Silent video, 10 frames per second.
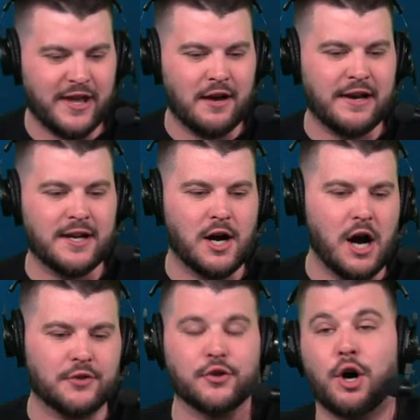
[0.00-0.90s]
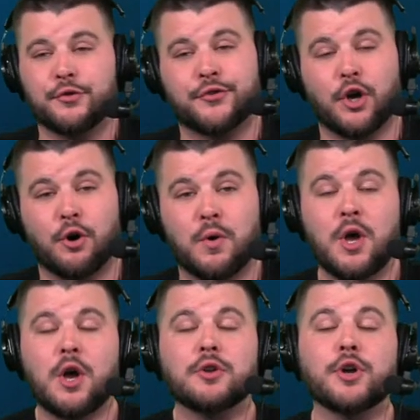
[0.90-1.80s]
the Atlanta Hawks. Also,
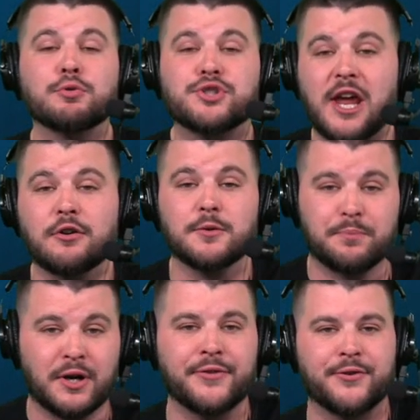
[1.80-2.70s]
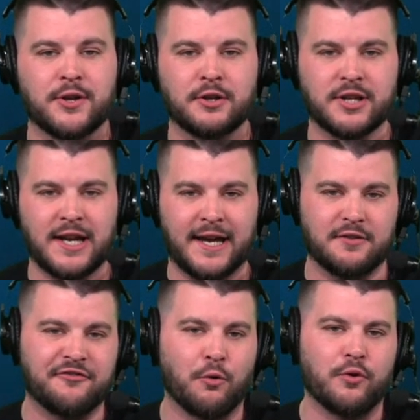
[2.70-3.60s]
no Jalen Brunson
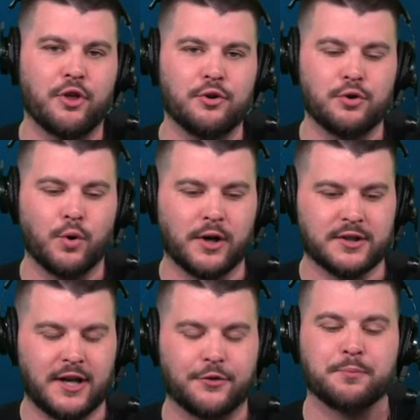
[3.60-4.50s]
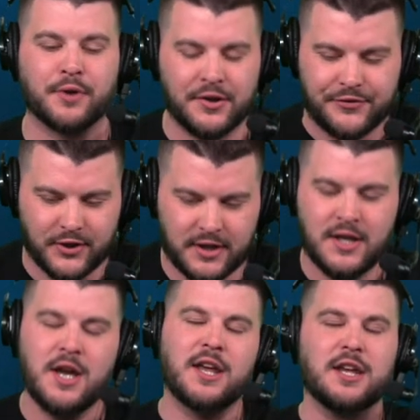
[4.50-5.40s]
tonight for the New York Knicks. Brunson,
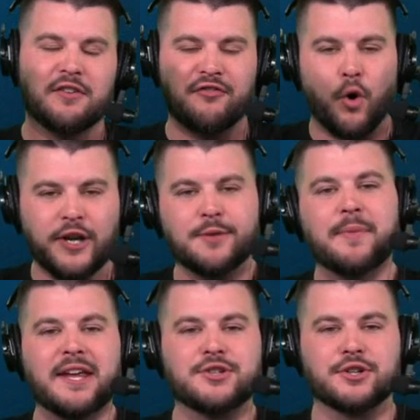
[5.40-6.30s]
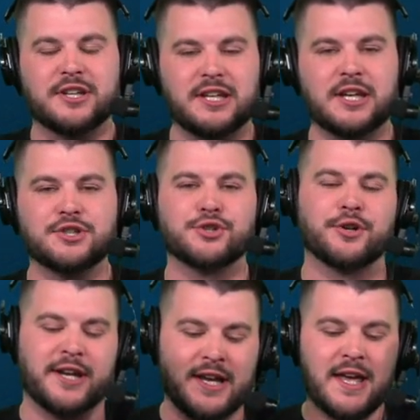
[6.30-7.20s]
he avoided major knee
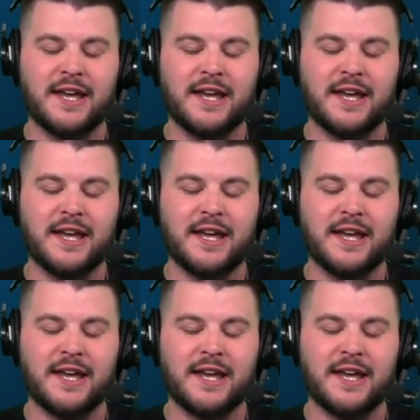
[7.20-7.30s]
injury.